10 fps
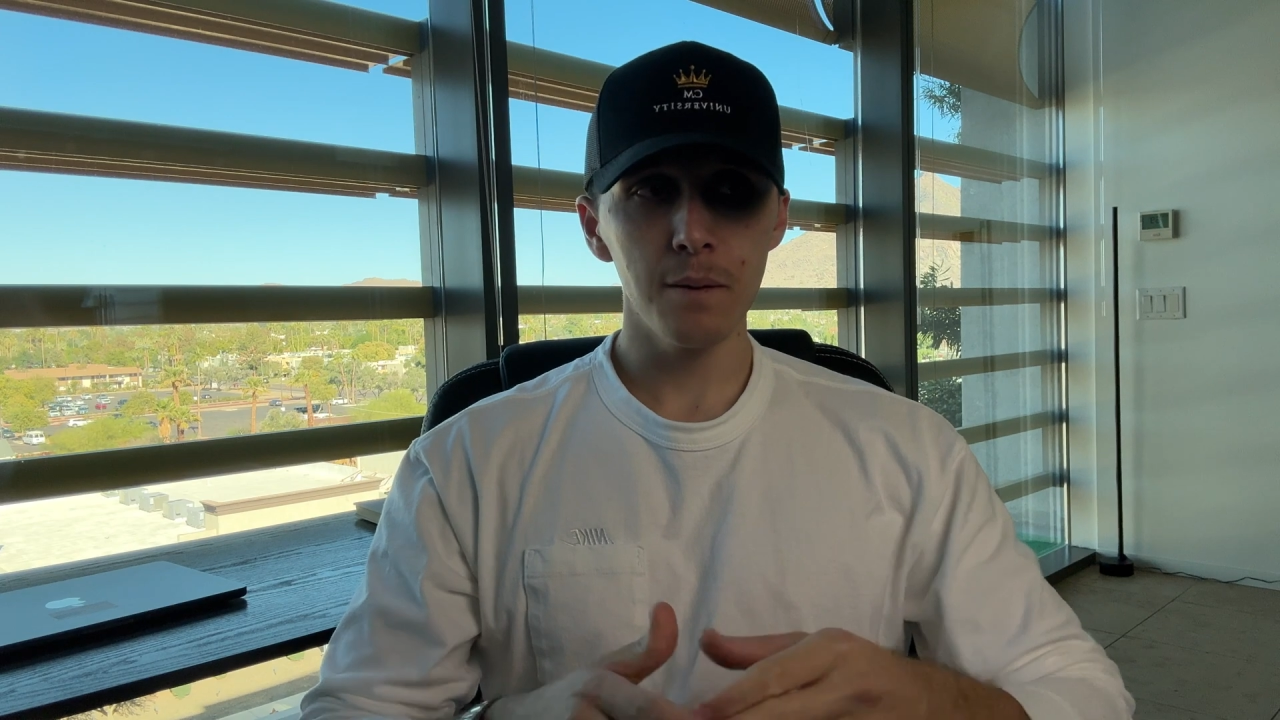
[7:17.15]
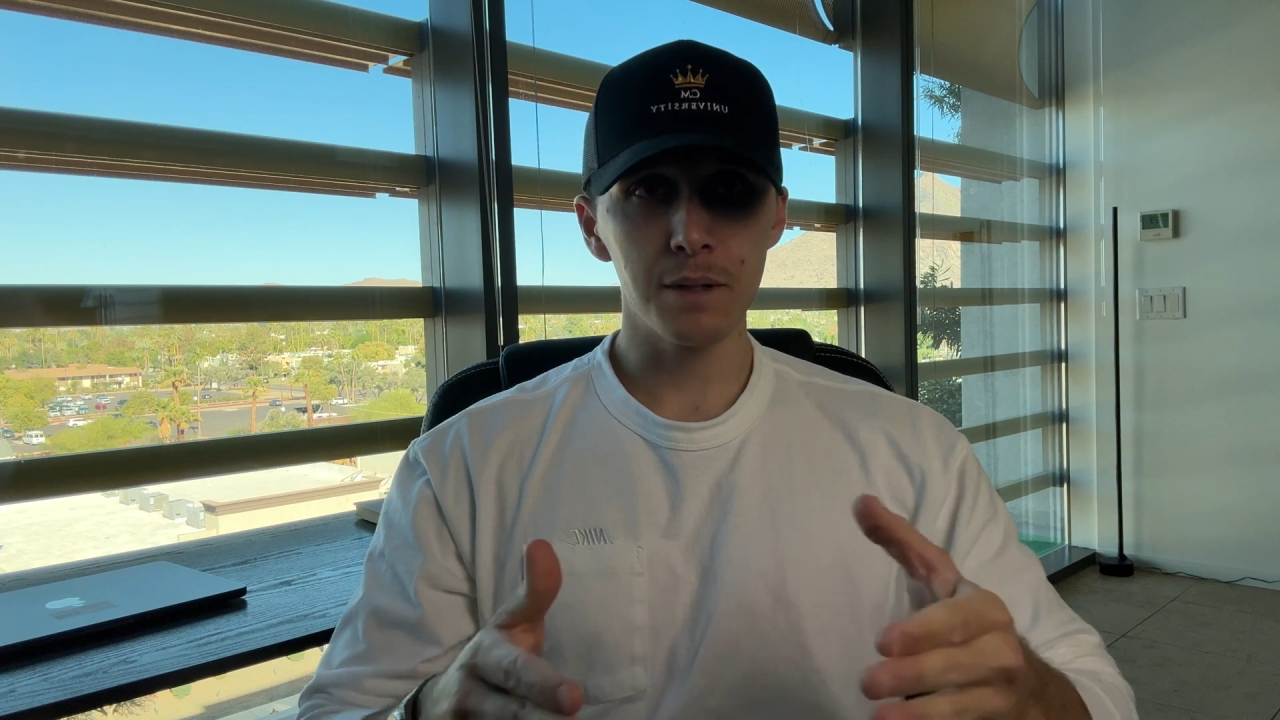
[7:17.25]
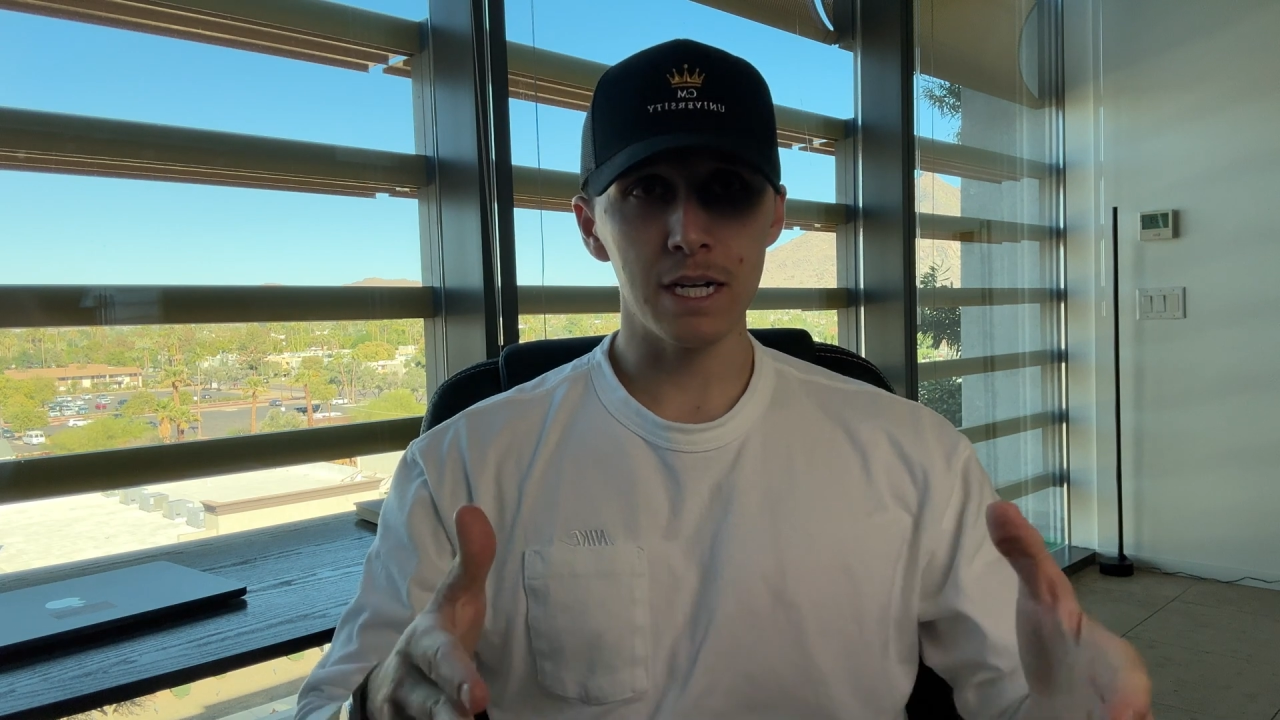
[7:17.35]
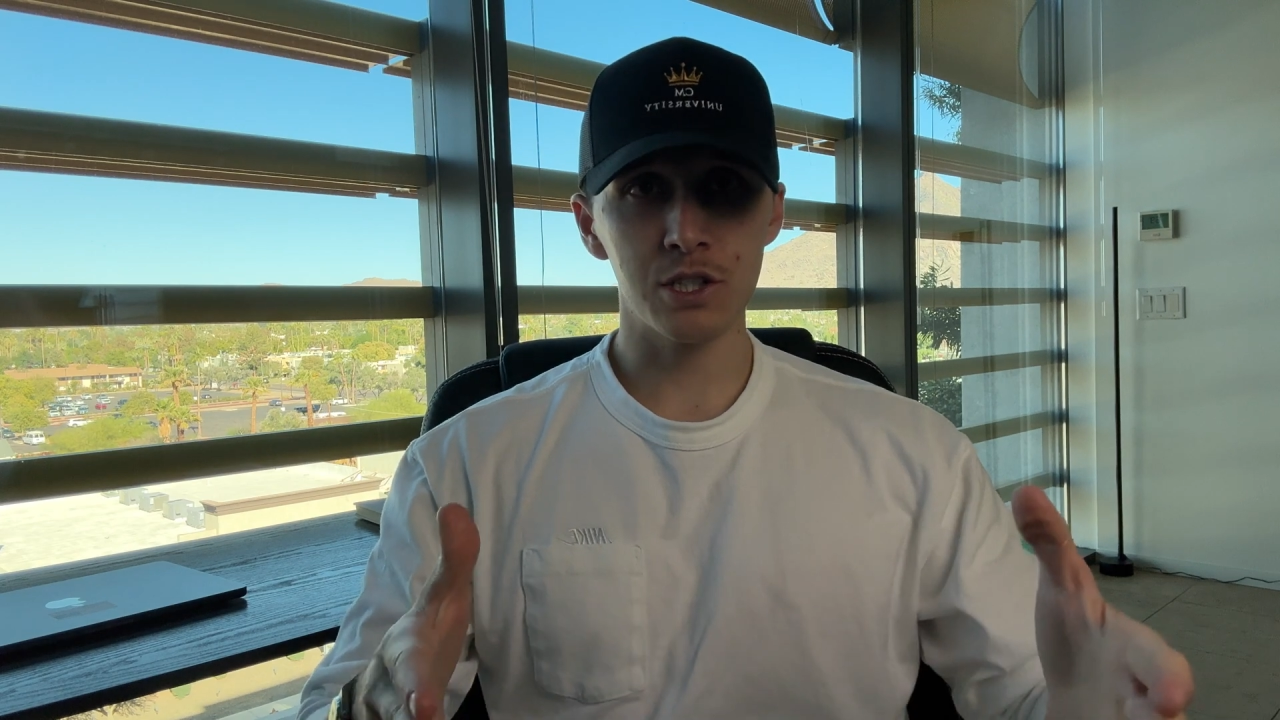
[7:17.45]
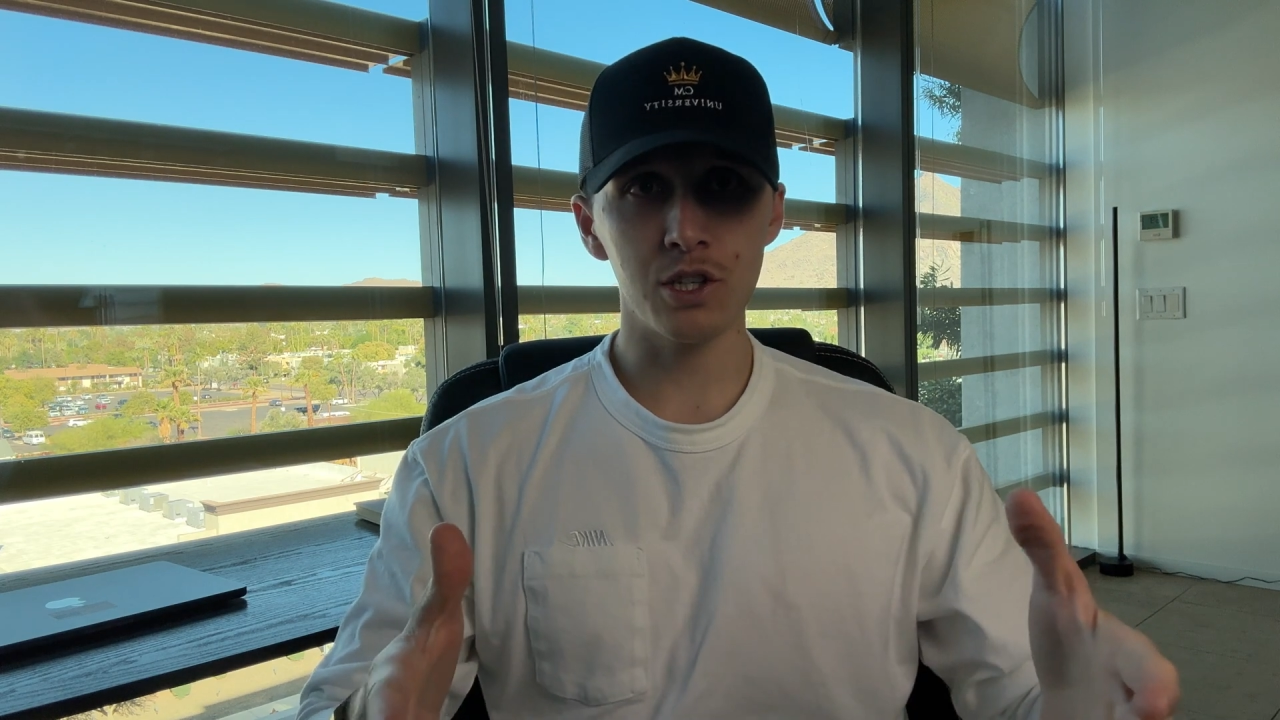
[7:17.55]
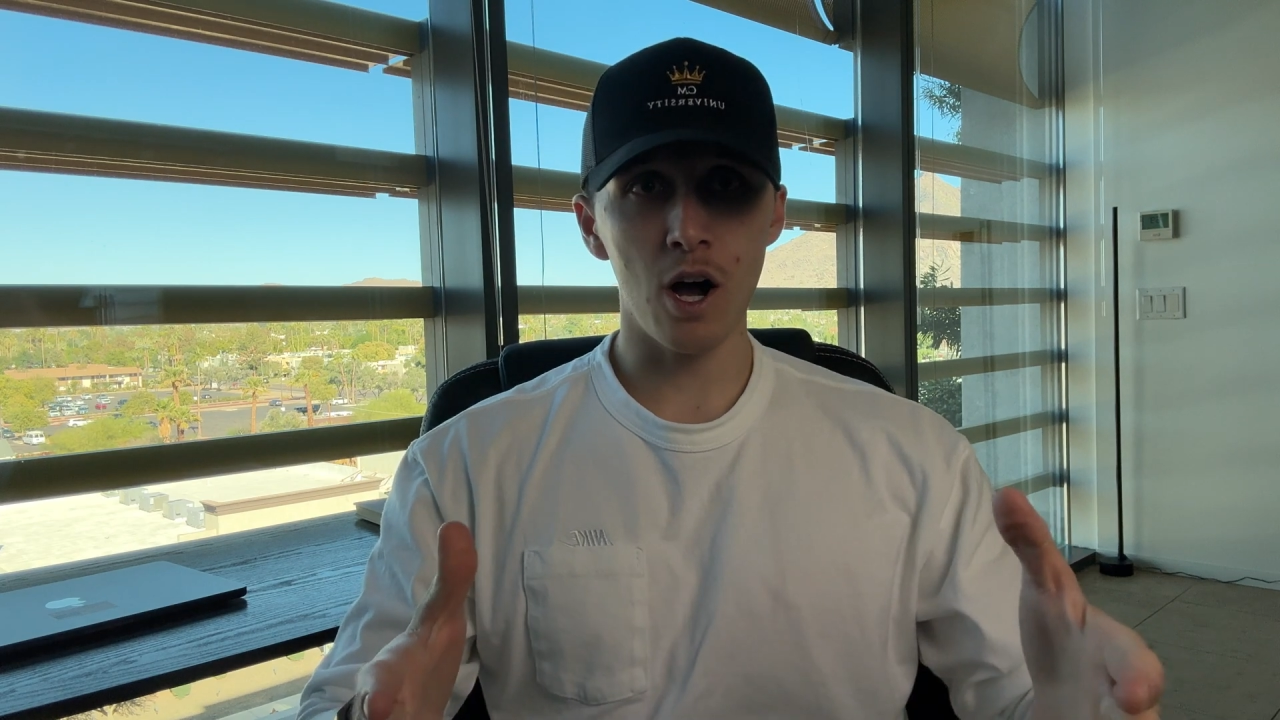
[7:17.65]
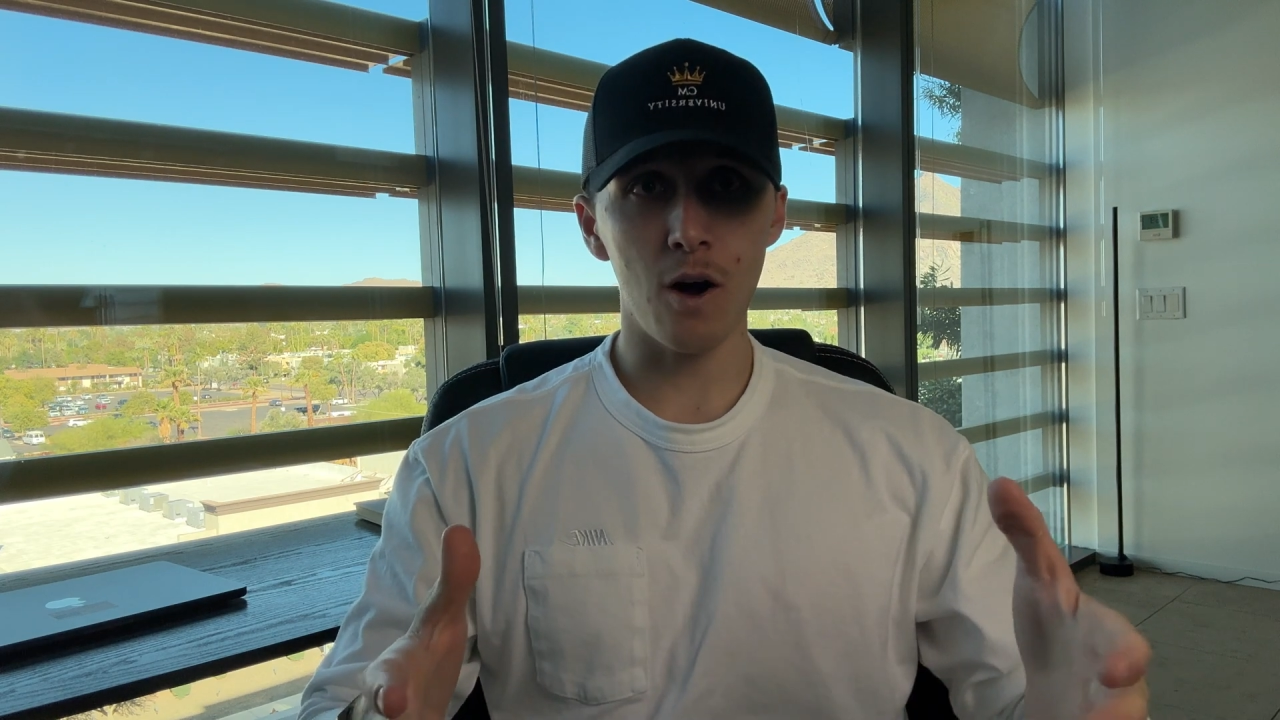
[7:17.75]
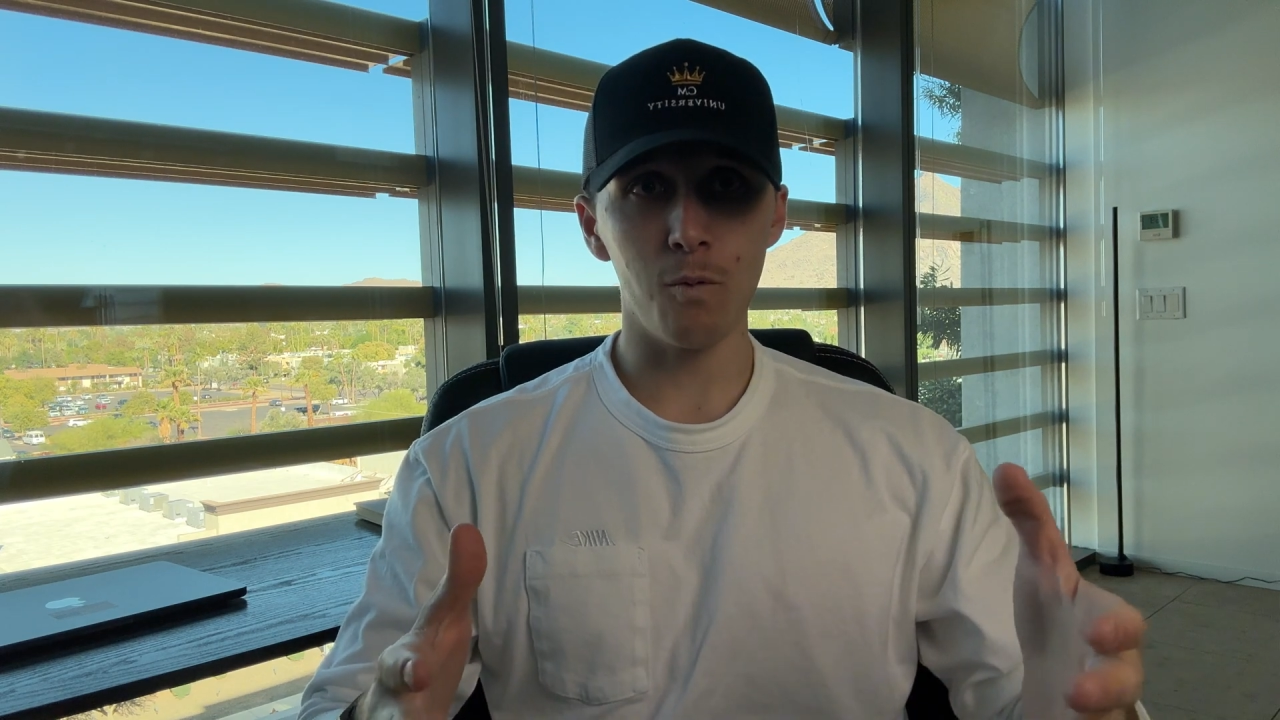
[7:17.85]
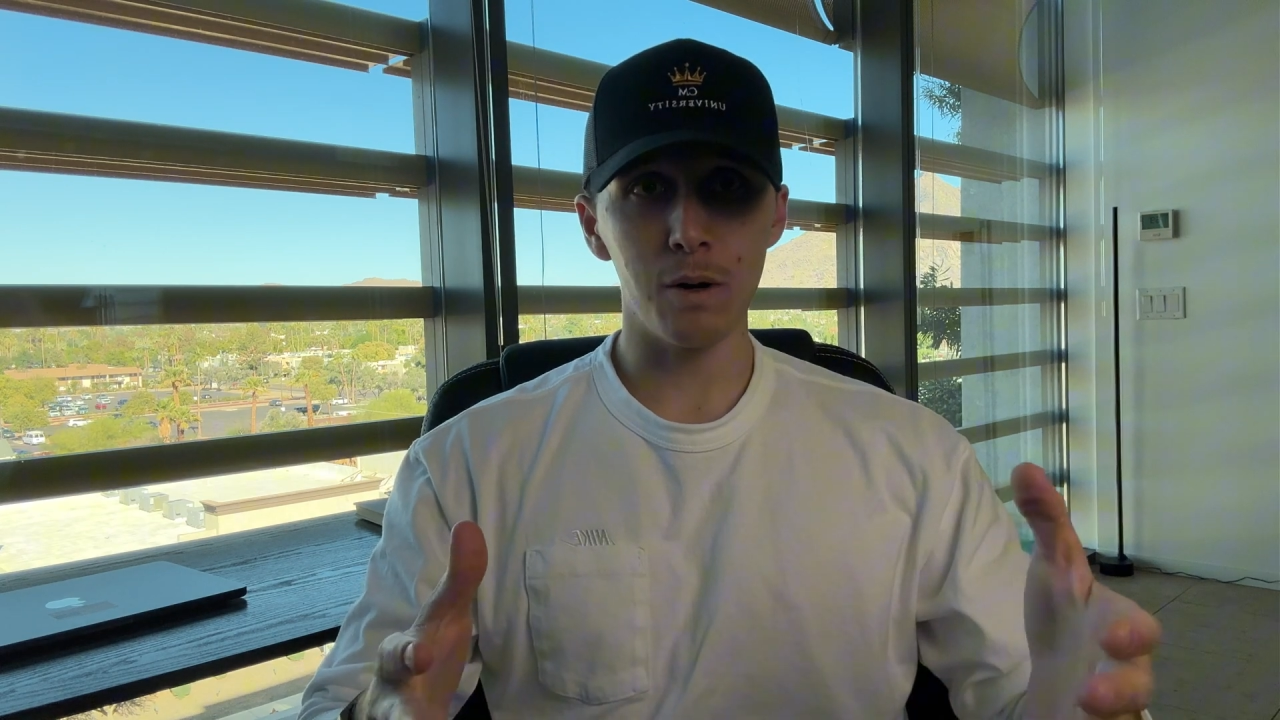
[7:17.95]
but I saw